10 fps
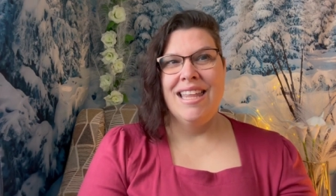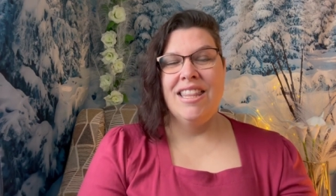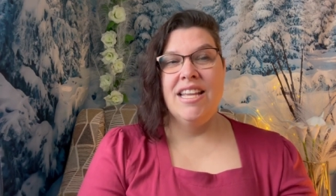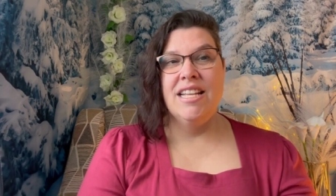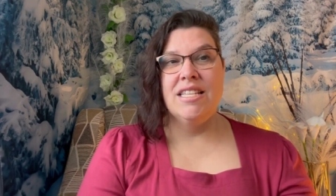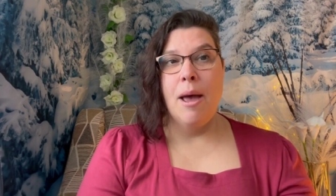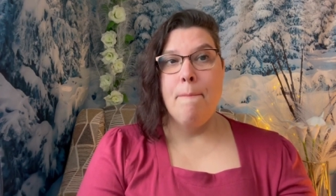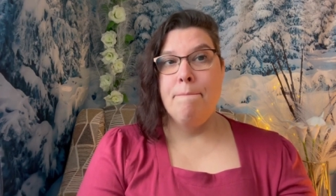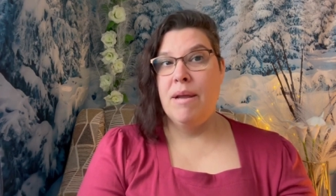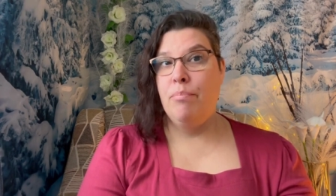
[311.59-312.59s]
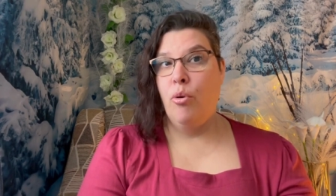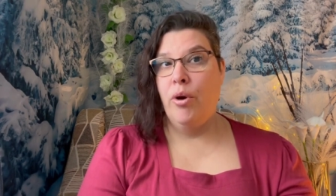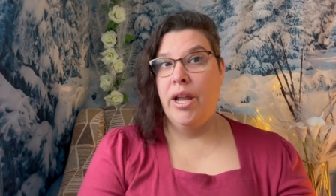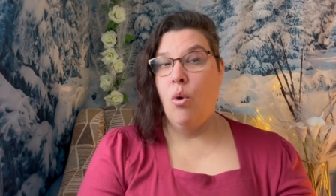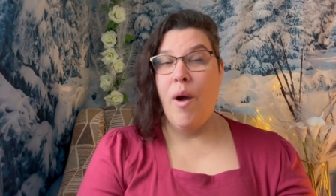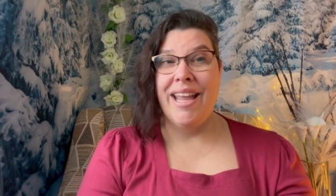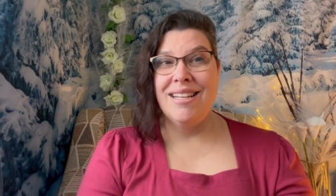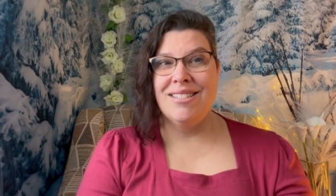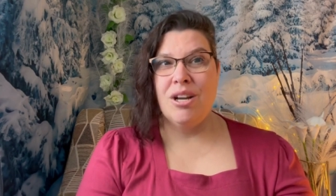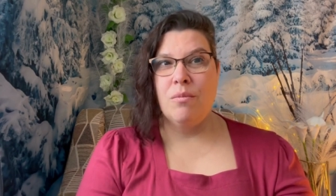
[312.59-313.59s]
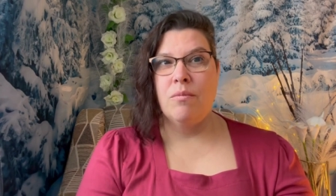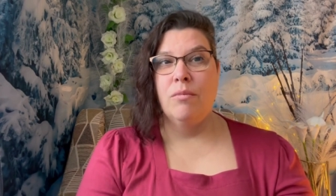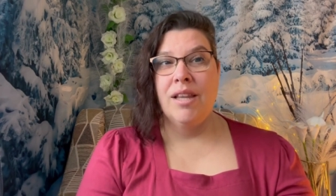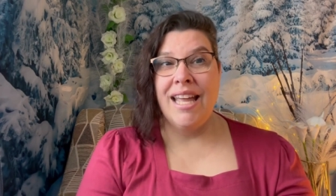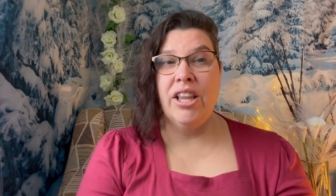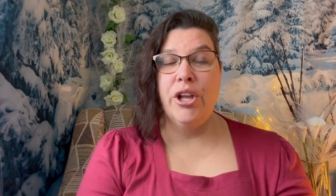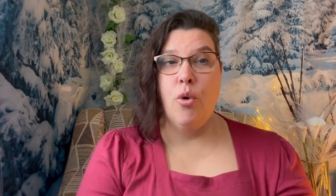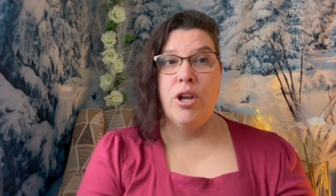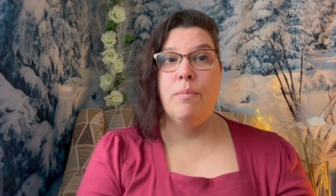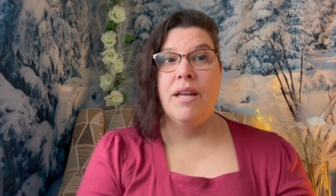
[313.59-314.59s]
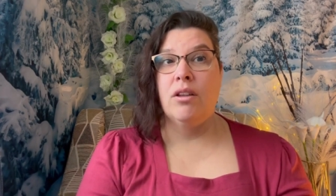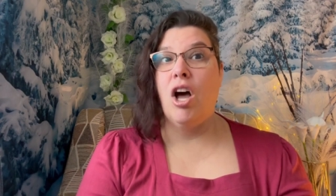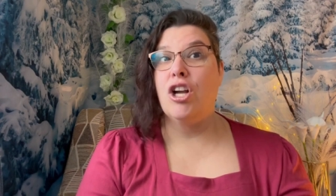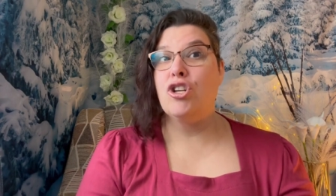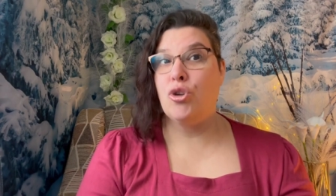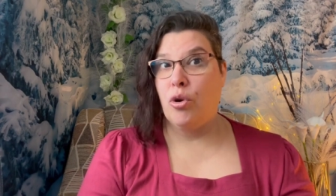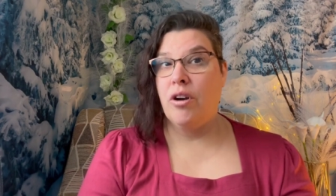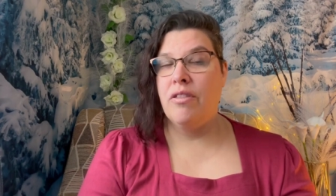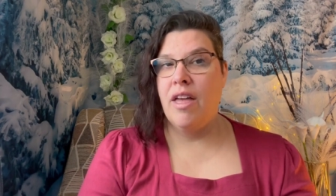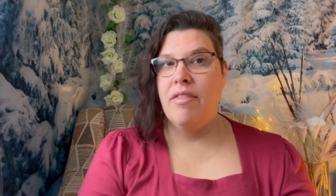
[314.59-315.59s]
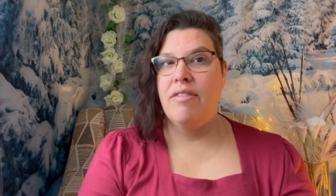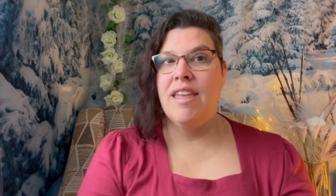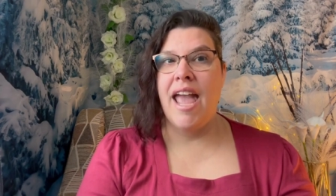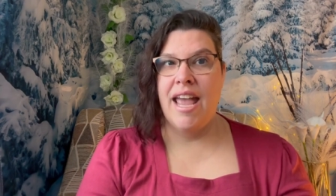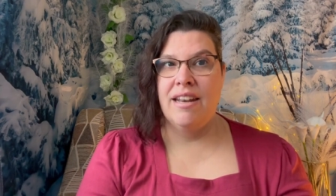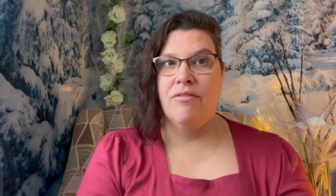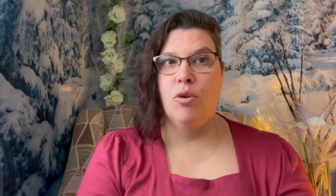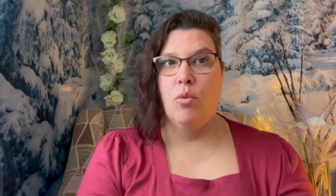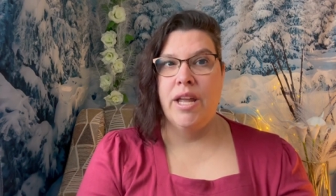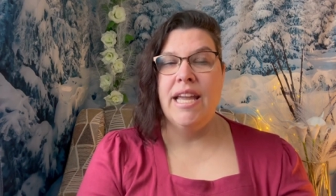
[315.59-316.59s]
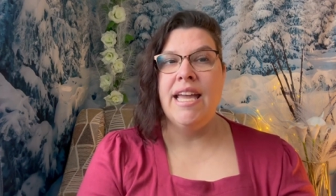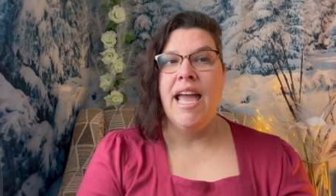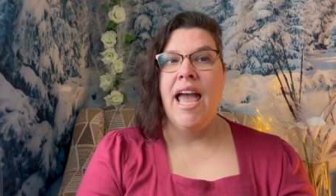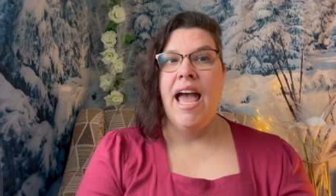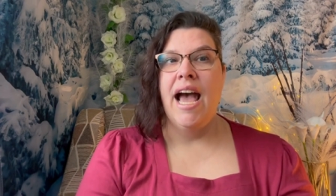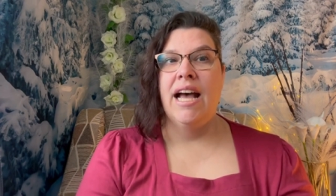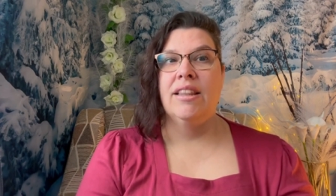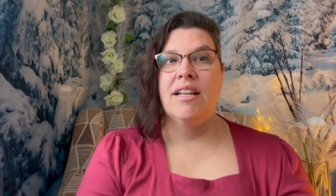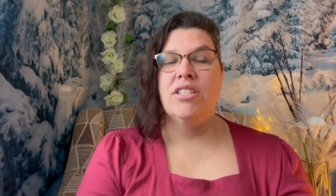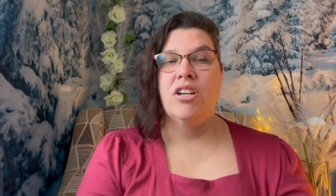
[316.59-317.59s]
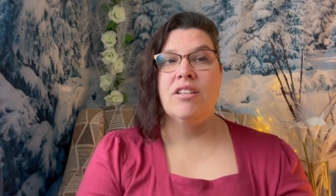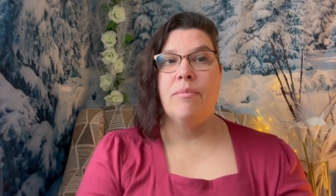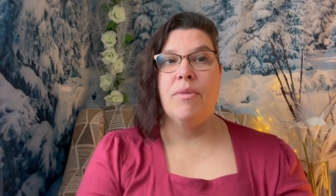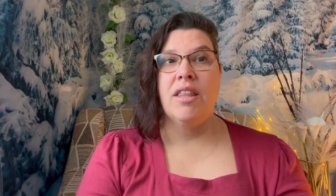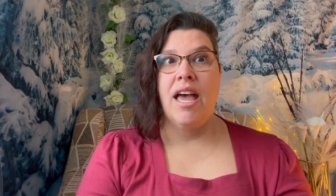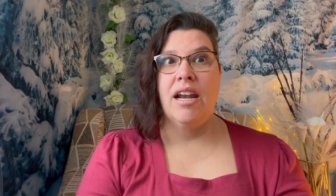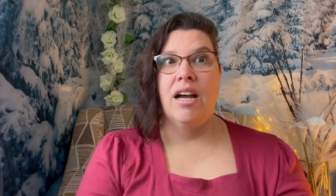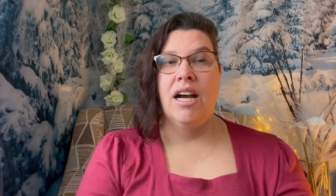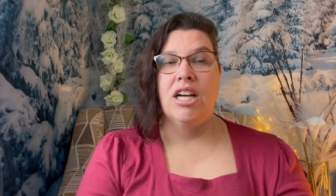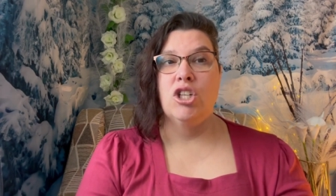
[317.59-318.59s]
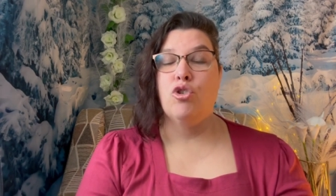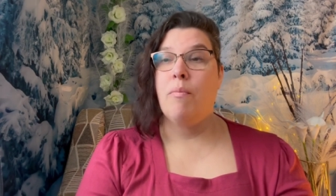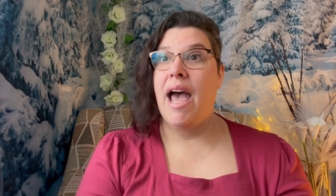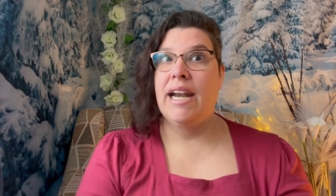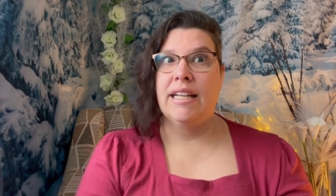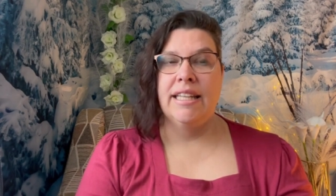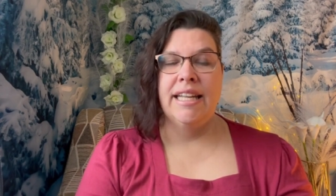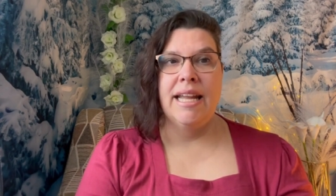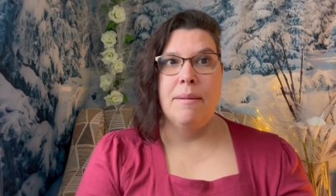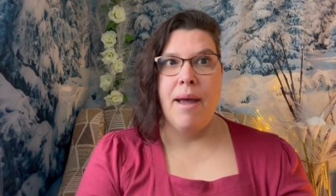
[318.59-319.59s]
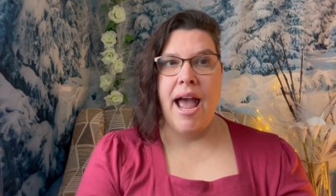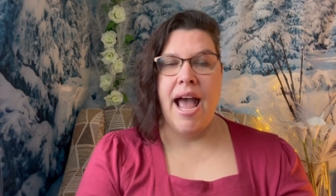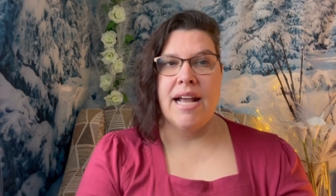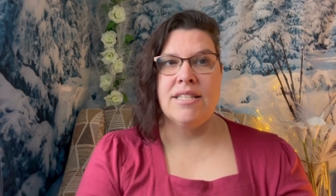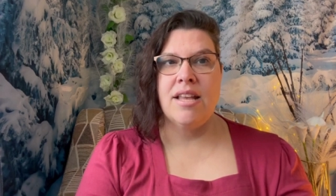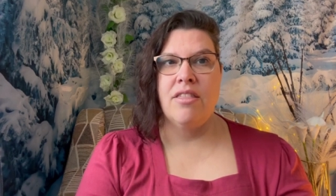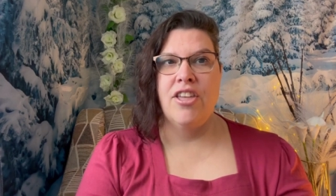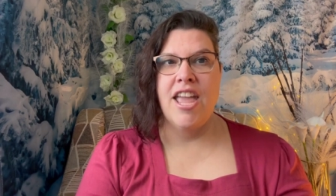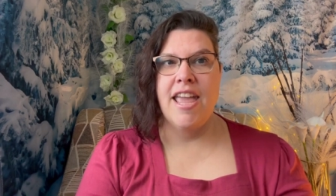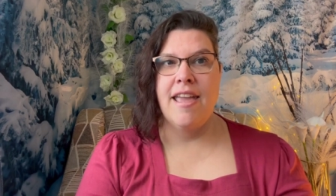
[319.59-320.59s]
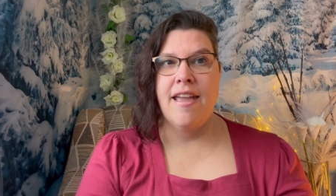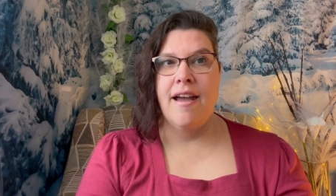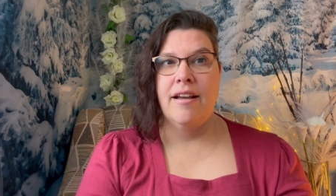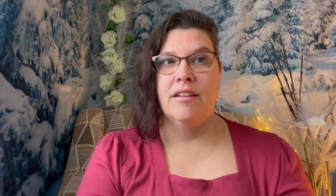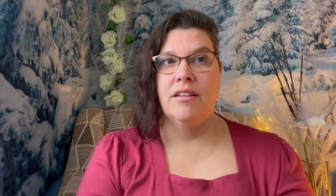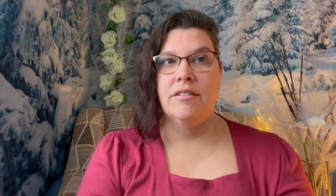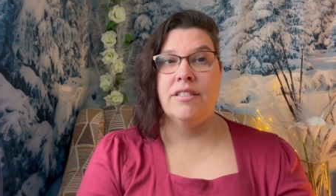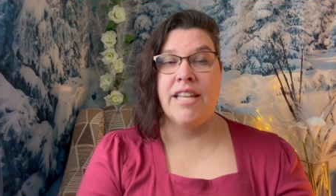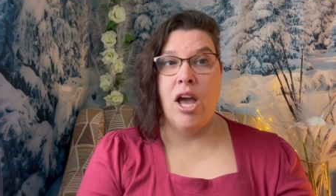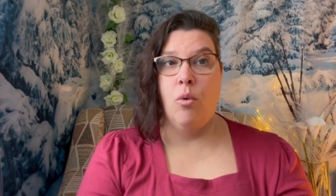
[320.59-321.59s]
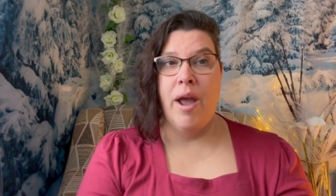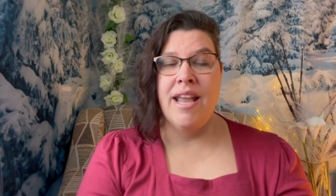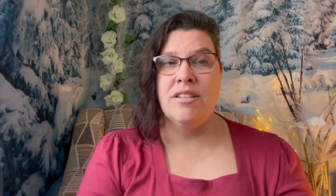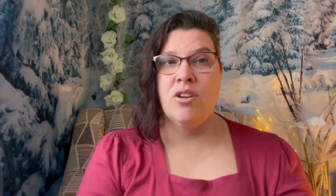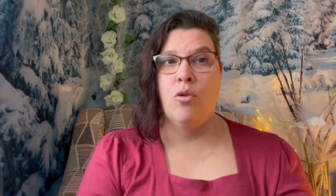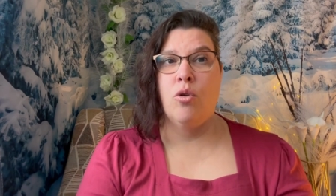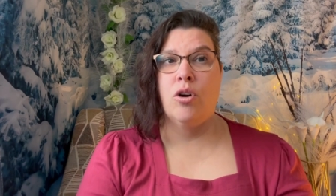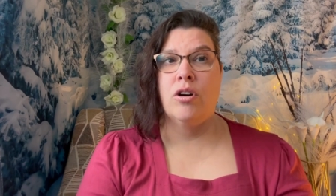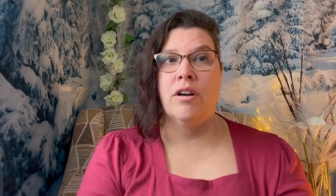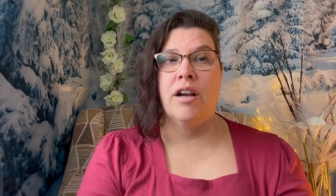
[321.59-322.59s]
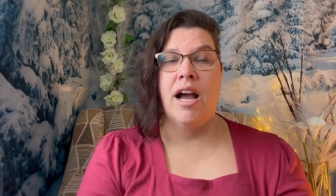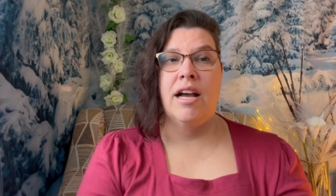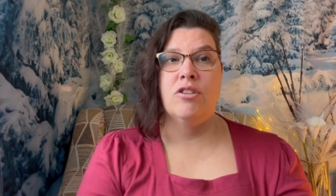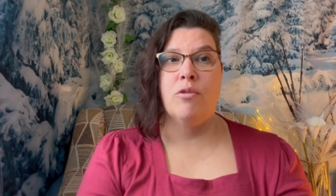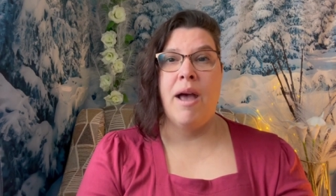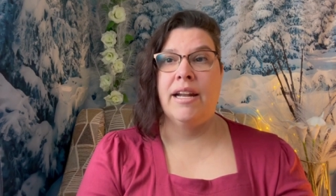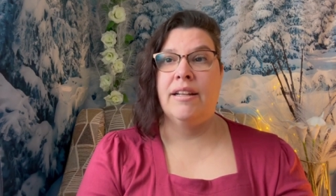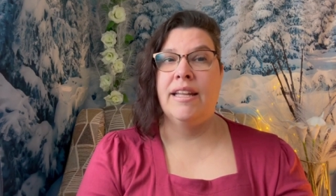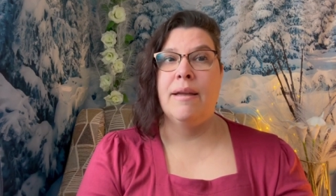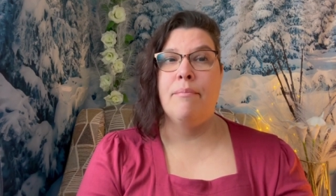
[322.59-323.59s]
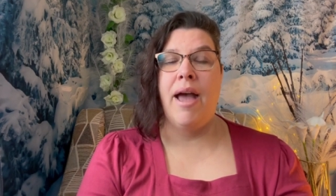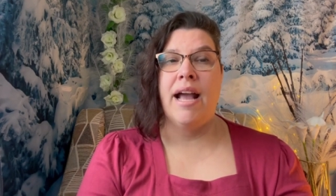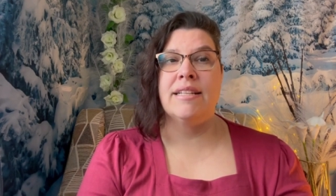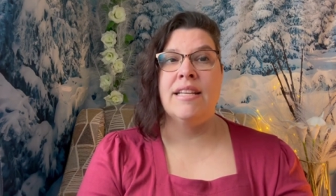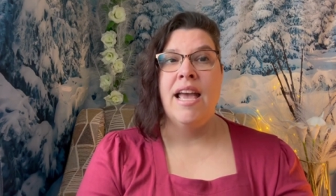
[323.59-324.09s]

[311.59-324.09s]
These midpoint weigh-ins are likely going to be a lot shorter than the end of the week, unless there's something that uh, dramatically impacts the scale weight or uh, dramatically impacts